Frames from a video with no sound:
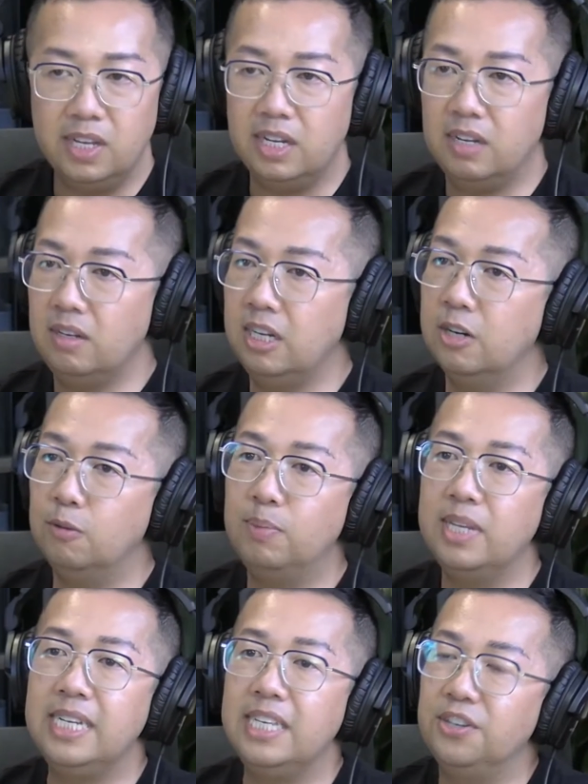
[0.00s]
they were like,
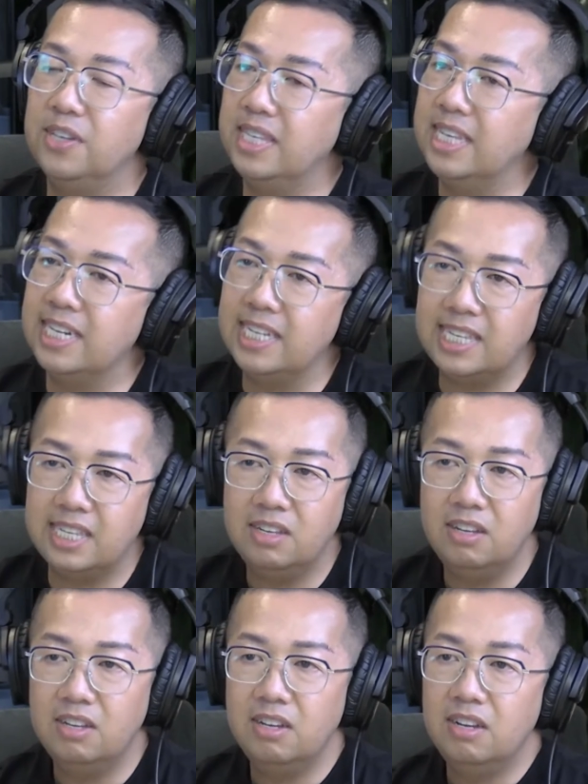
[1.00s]
please just let
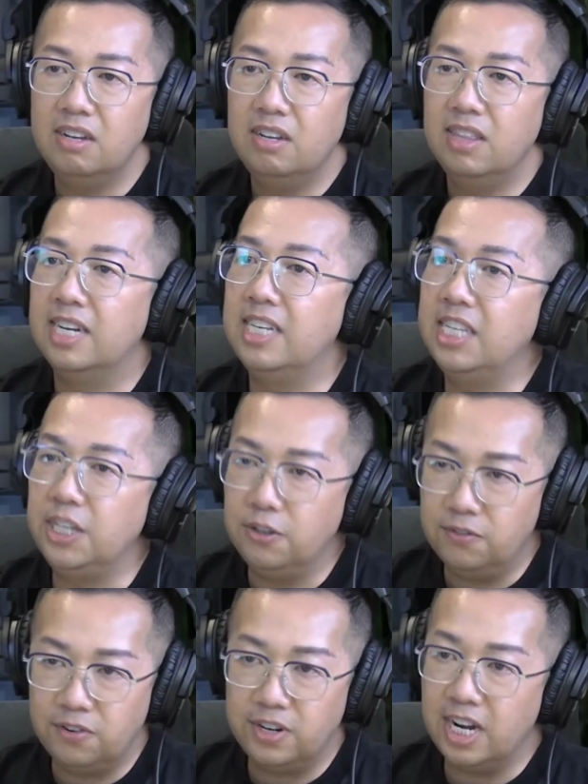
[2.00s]
us
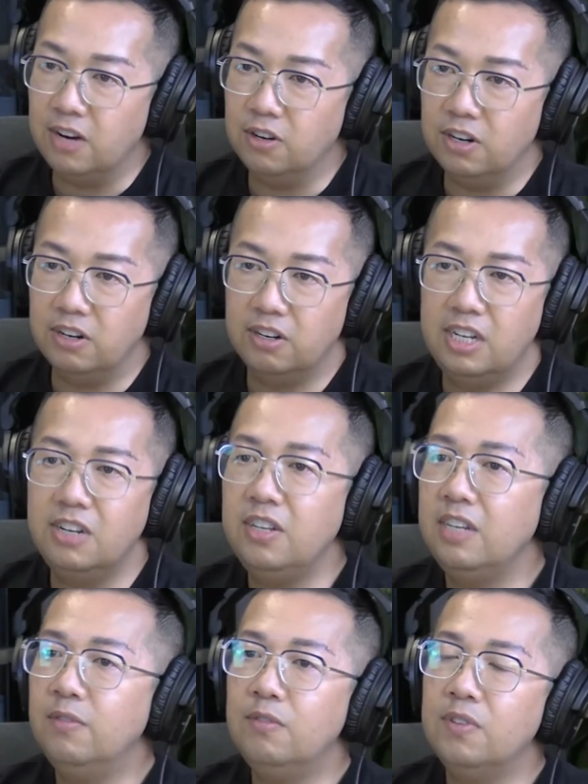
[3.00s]
see you for an hour.
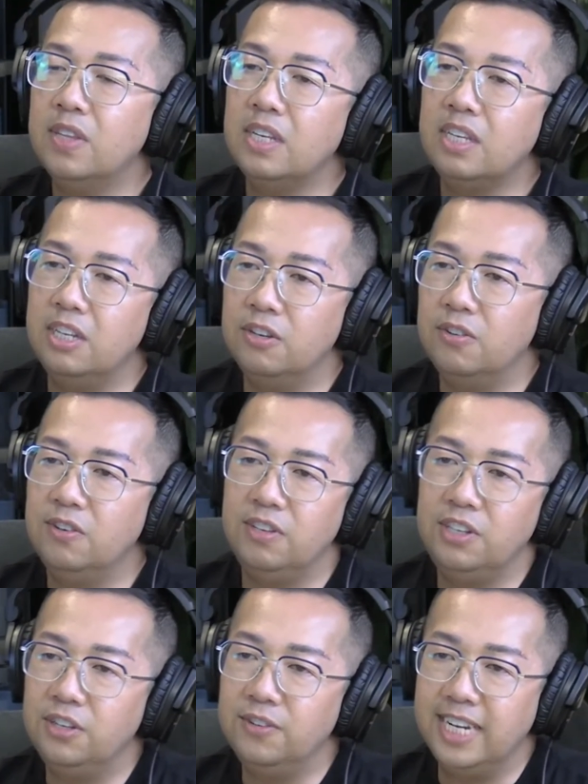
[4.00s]
Even with like
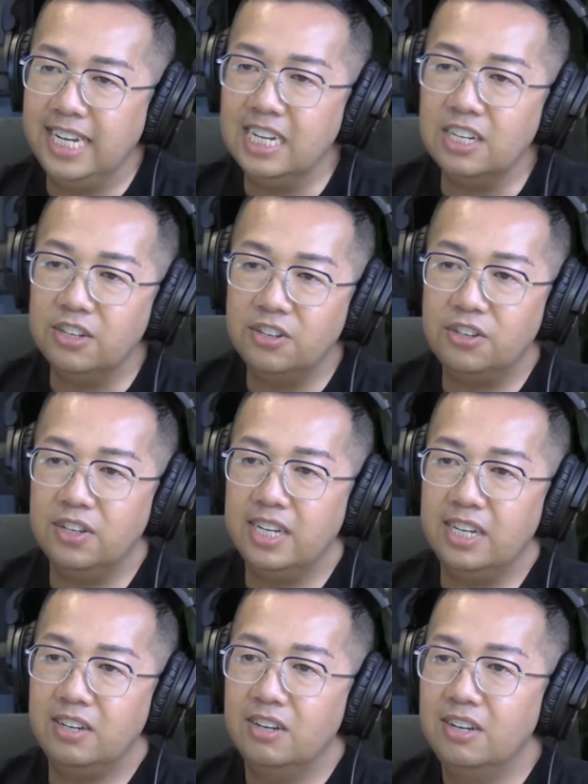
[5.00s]
you and
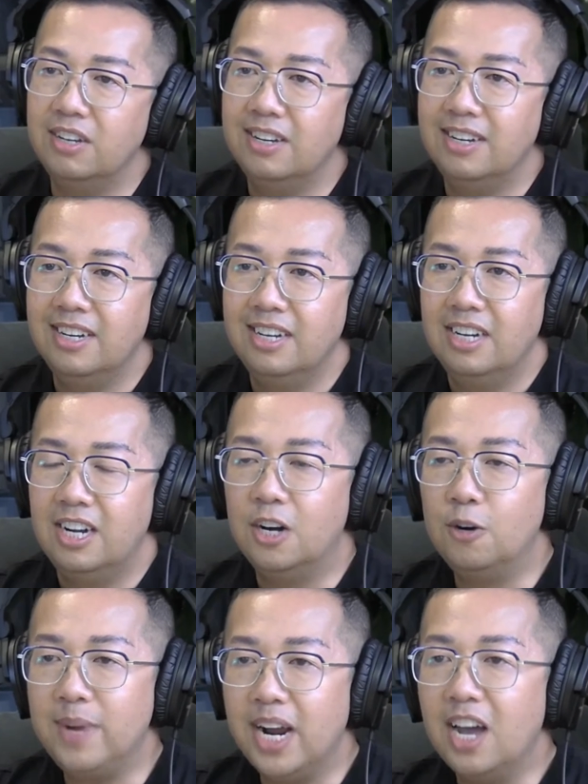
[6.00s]
Ange, like,
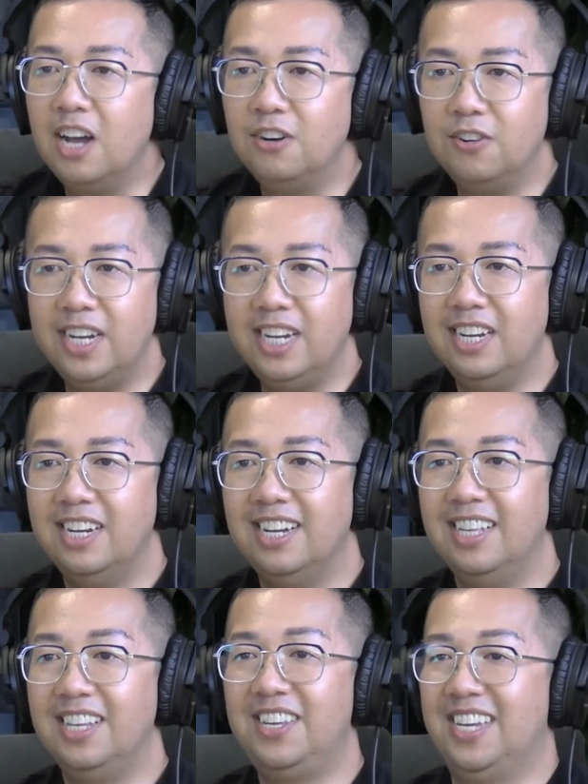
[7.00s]
oh, I'm not
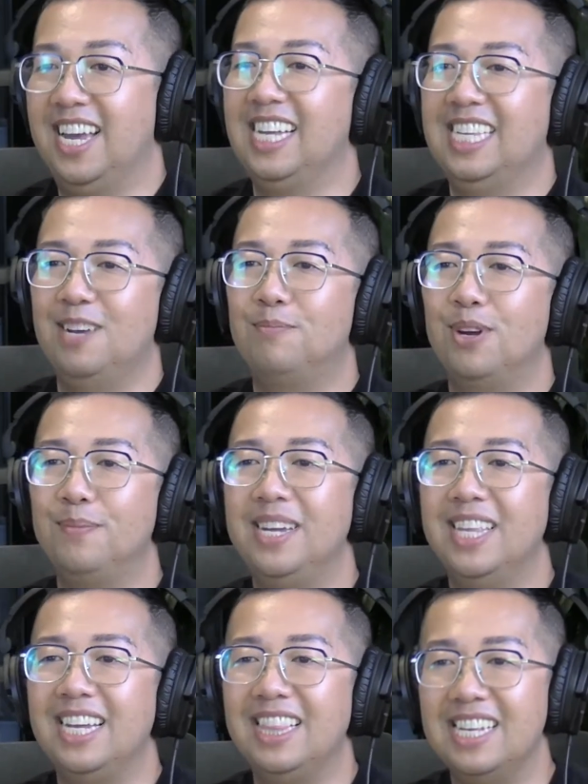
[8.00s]
hungry, and then you guys like
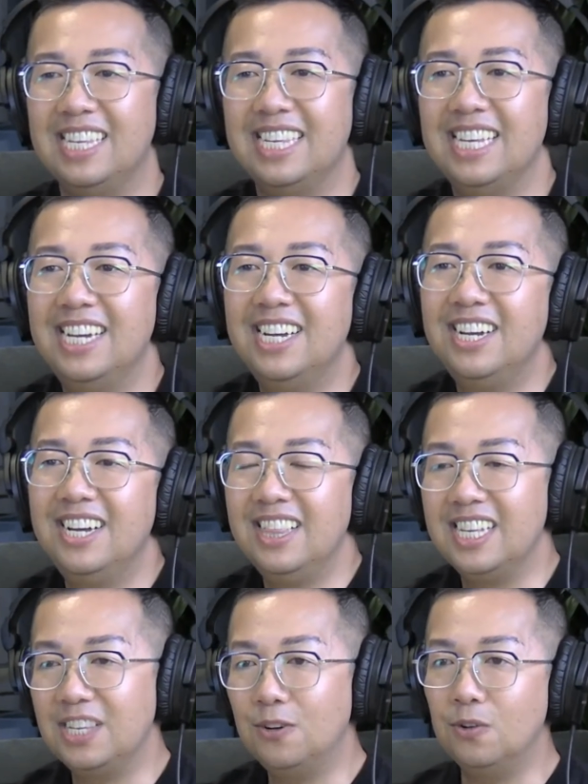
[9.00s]
bring me like this
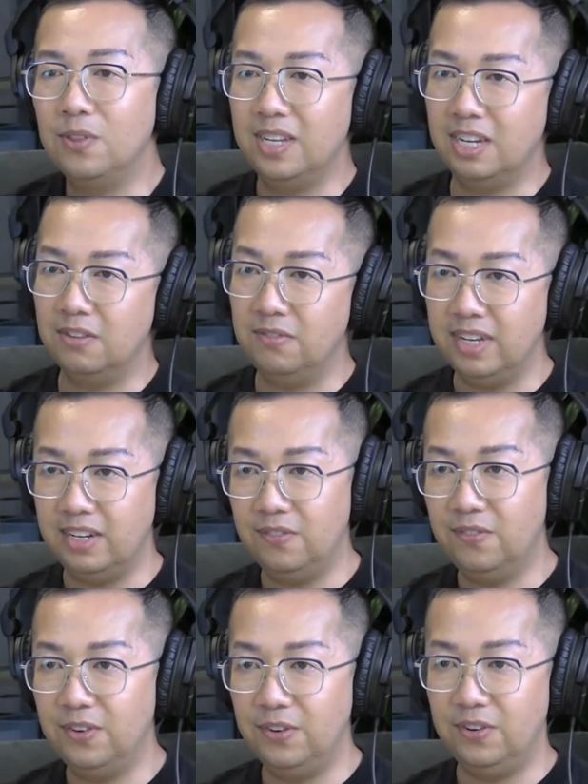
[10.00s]
whole thing of
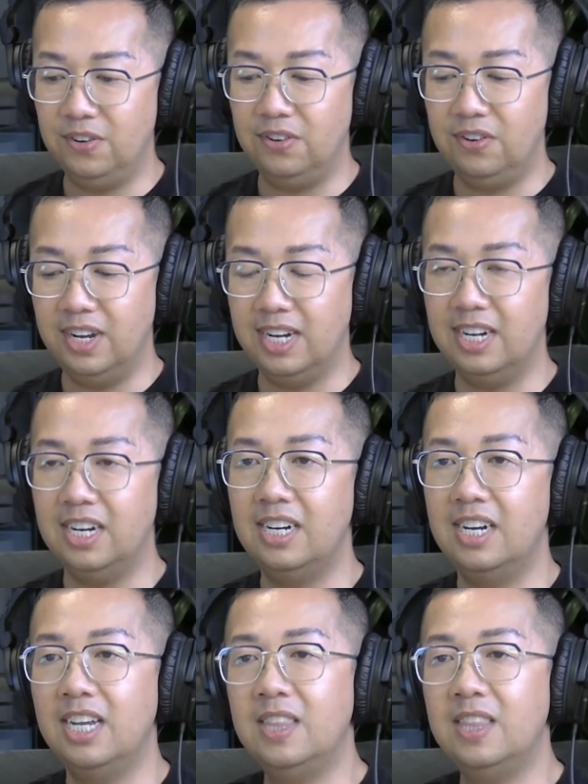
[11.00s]
like food, and